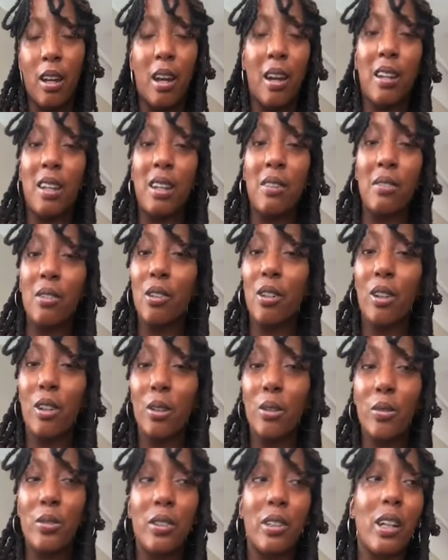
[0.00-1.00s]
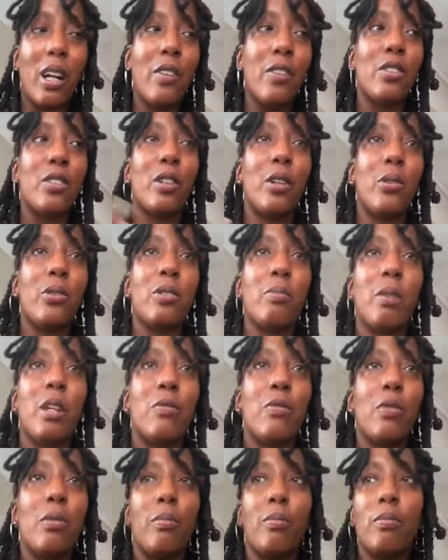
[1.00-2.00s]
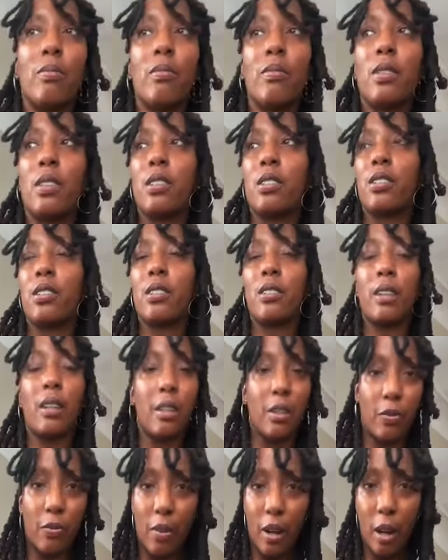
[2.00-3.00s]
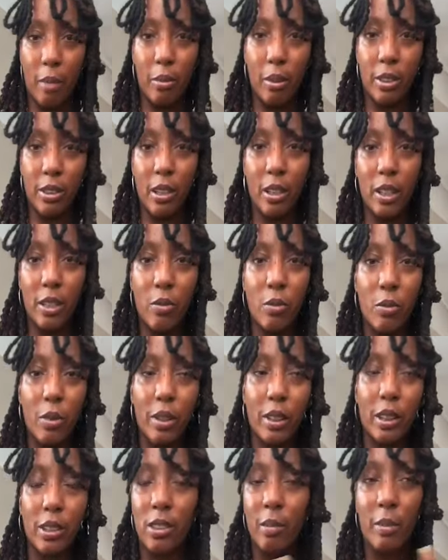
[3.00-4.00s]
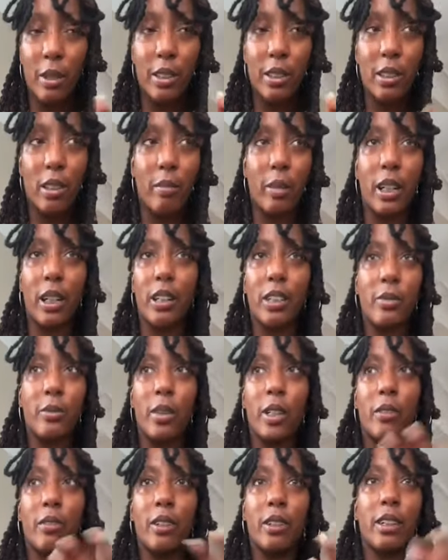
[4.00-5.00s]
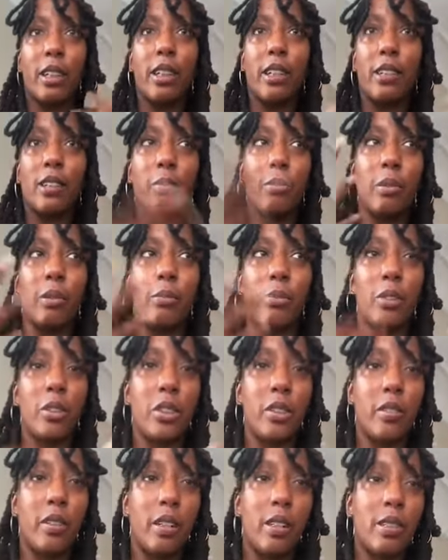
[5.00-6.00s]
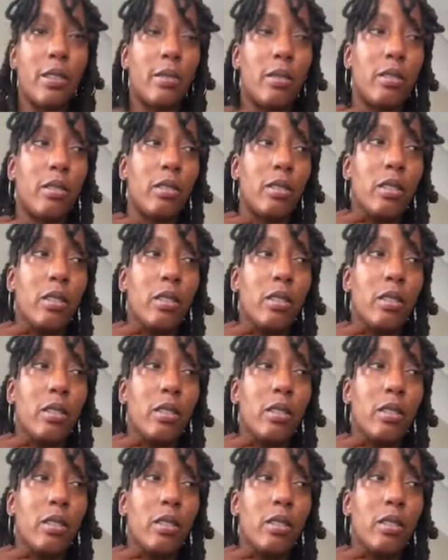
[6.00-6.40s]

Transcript: And even clothes, a lot of these clothes are made from synthetic fabrics. I don't even want this on my skin. Like, I just walk around naked and be moisturized.